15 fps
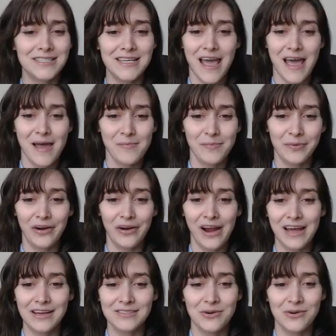The emperor
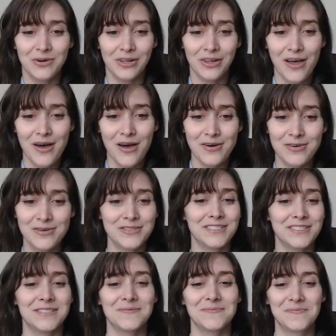has no
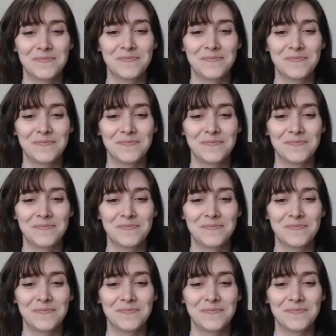clothes!"